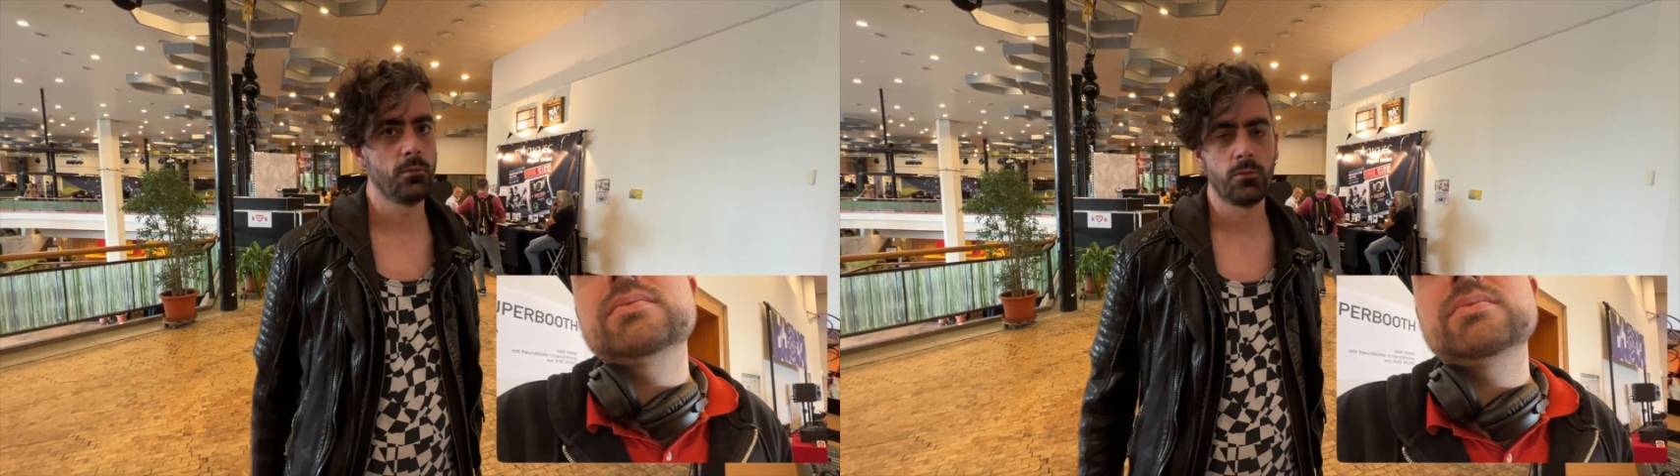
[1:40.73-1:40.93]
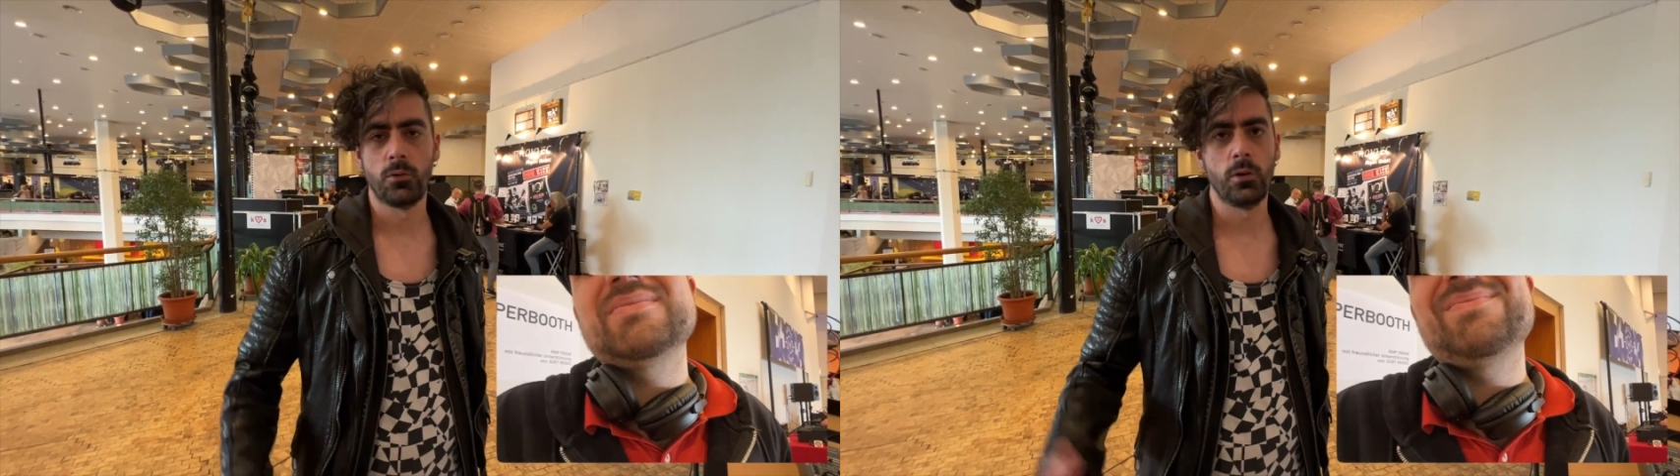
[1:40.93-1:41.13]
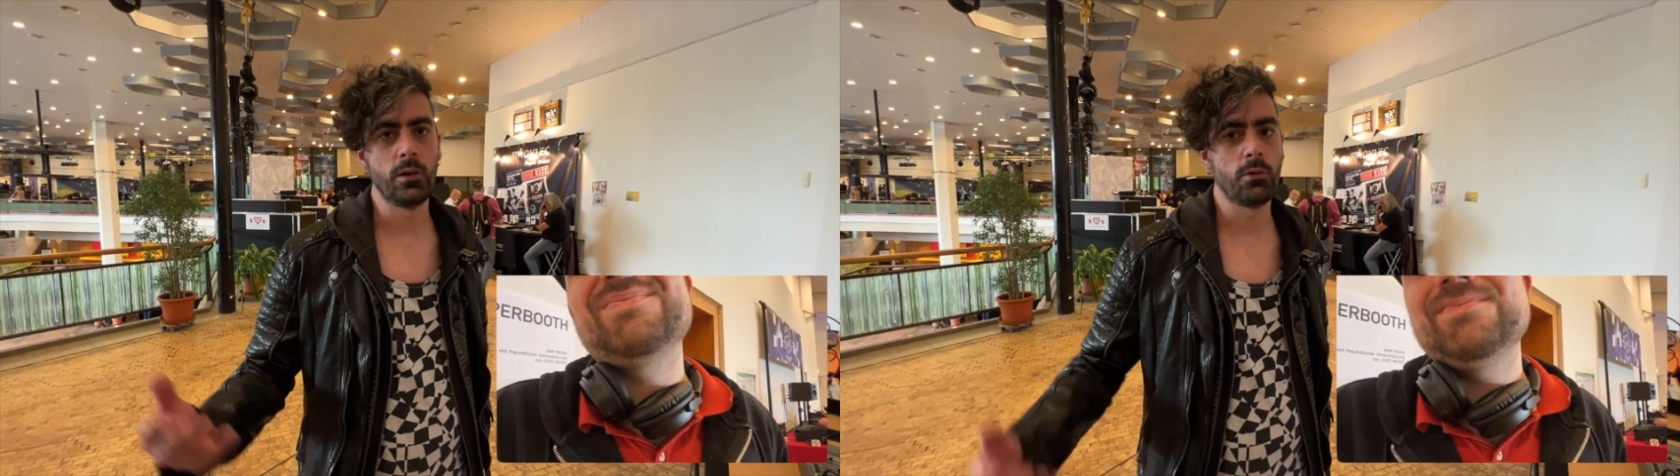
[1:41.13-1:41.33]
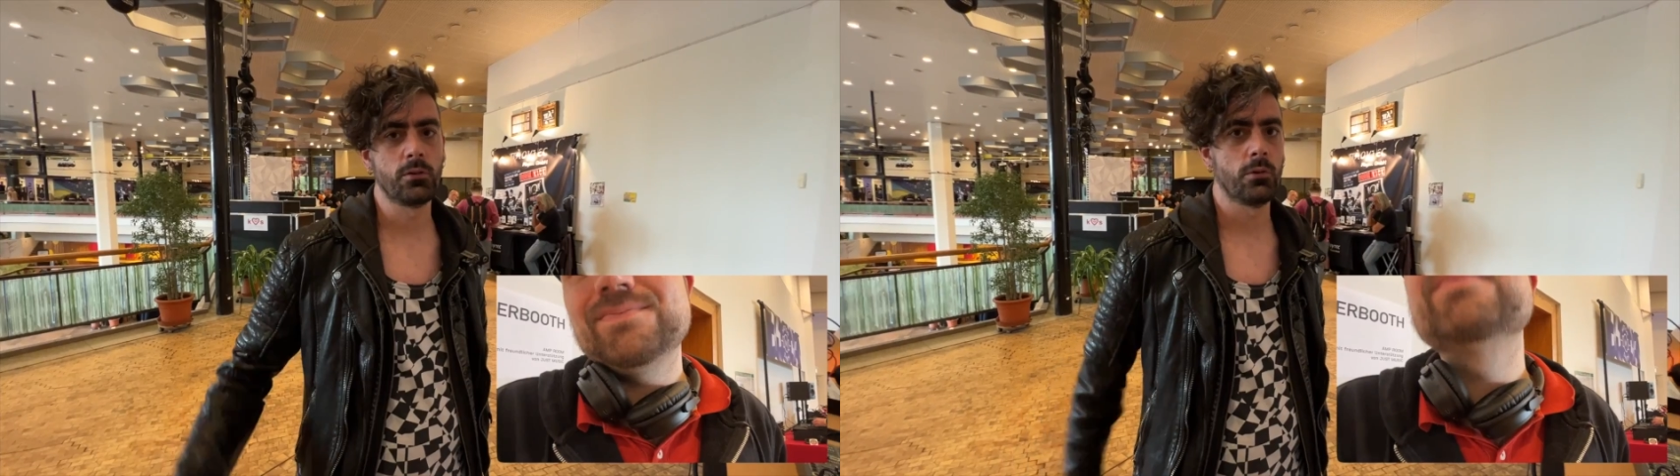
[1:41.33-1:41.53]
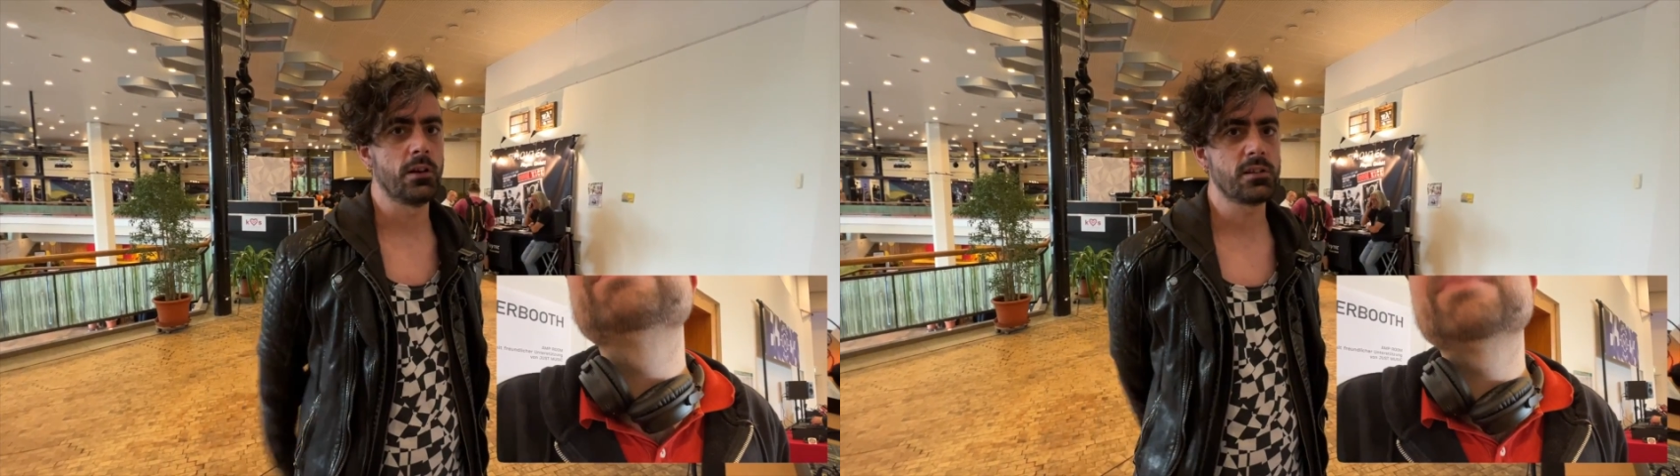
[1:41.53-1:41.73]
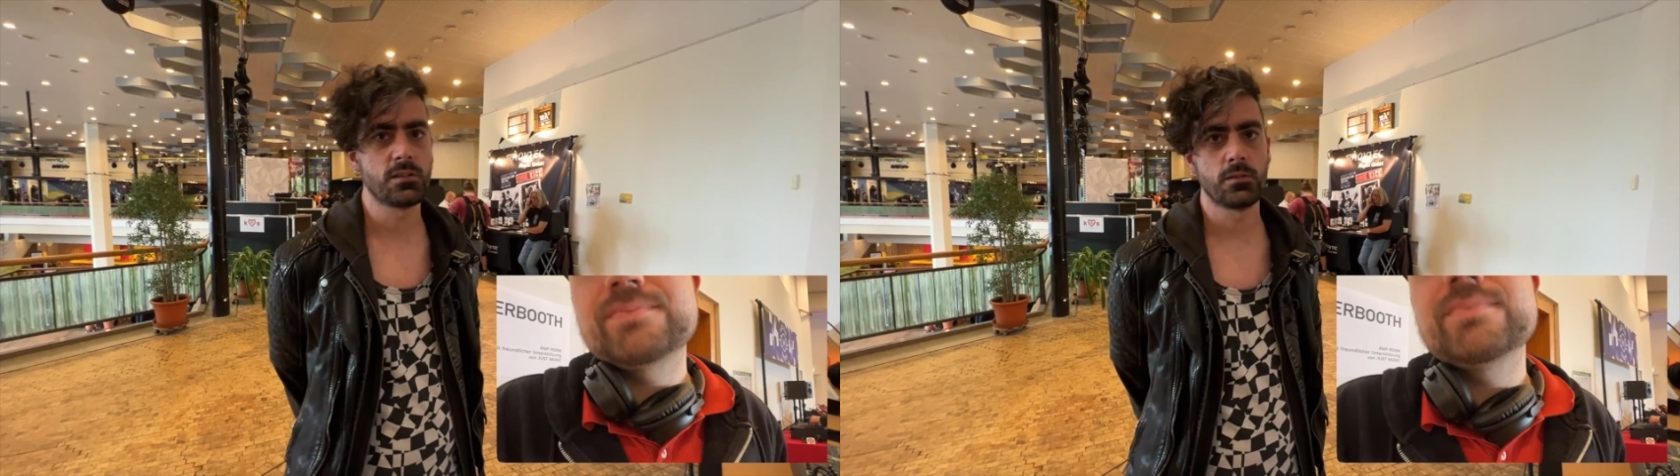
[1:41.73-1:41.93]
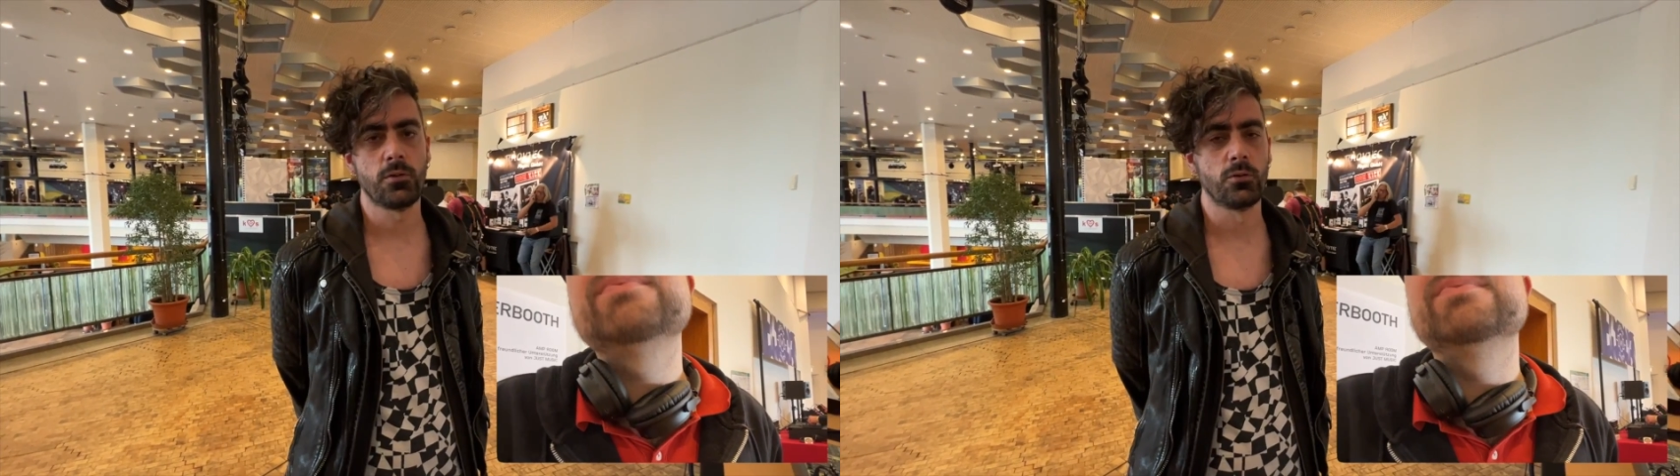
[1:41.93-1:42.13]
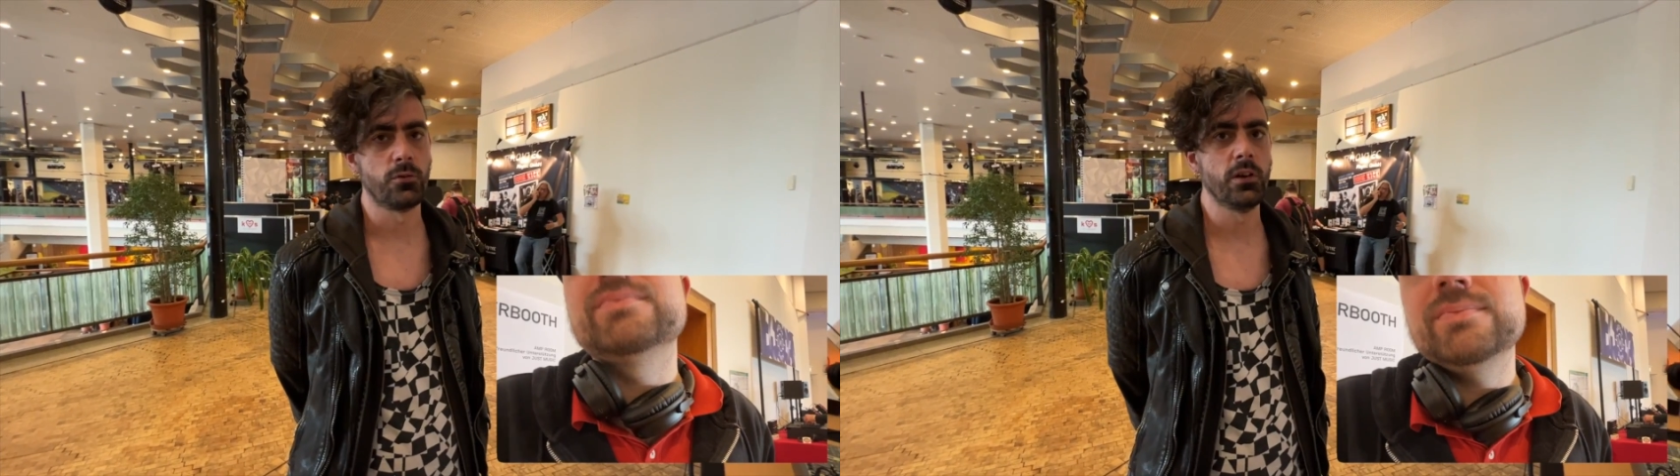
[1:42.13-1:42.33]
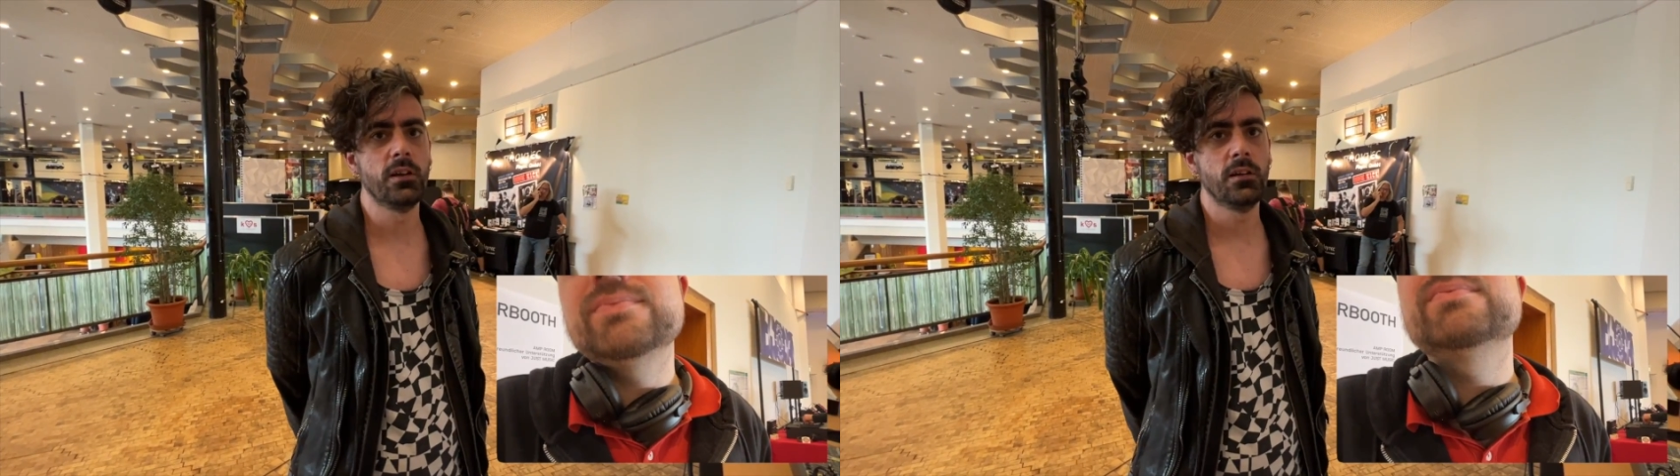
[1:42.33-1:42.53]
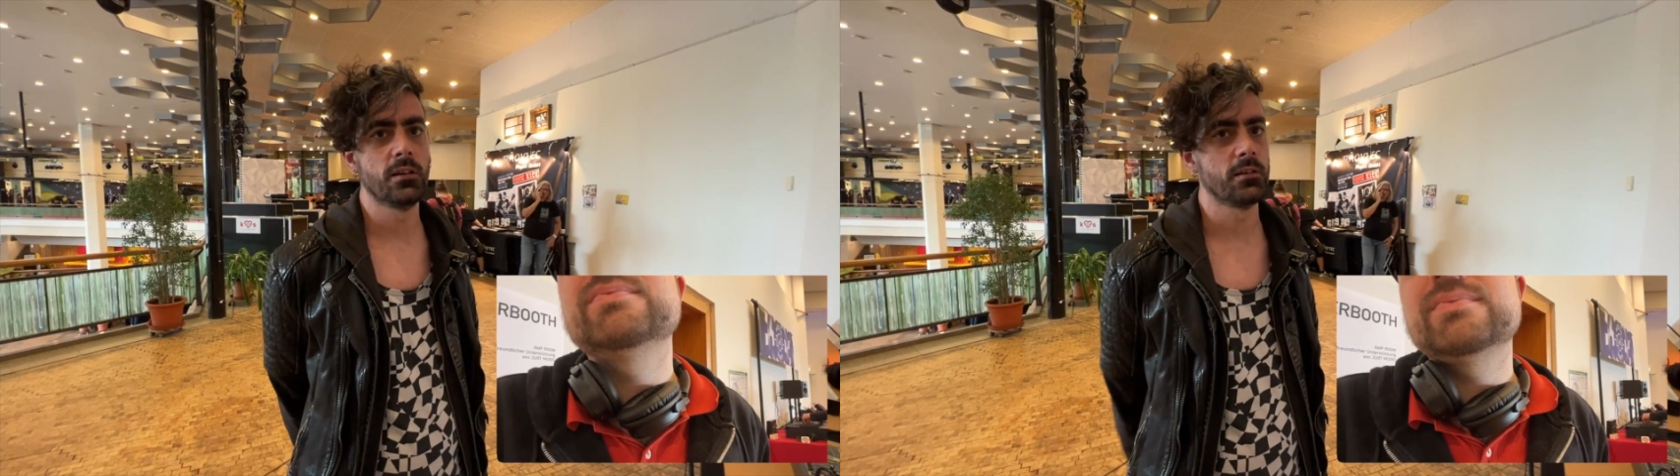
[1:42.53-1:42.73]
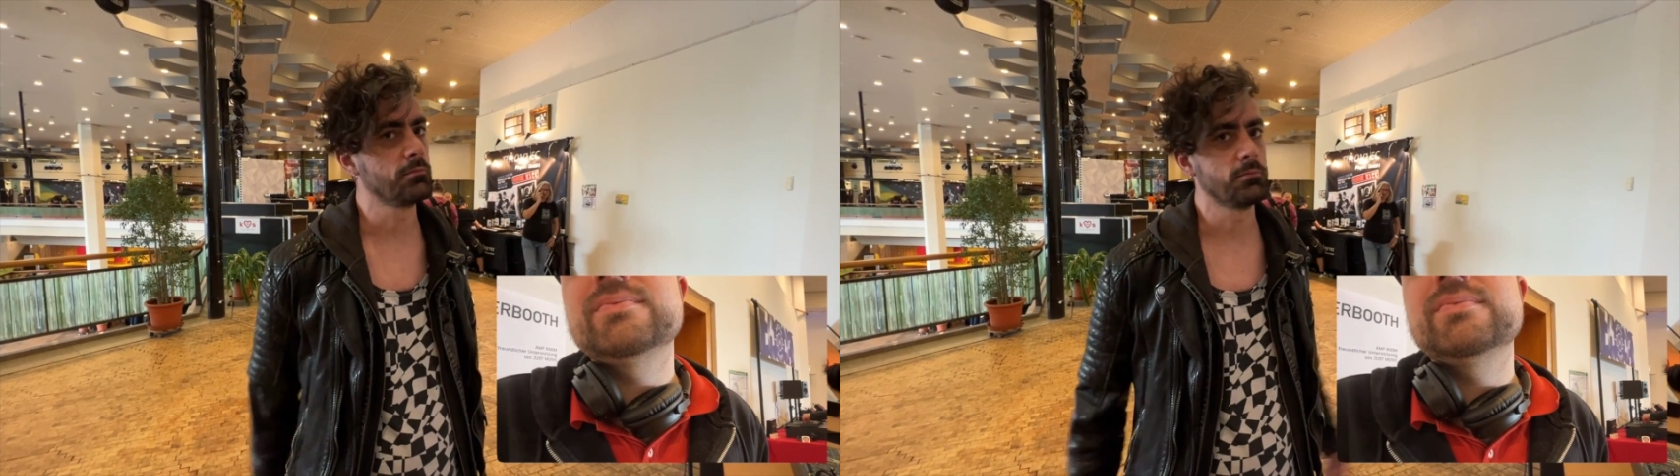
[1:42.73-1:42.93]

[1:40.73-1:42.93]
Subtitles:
for anyone to ask for free, and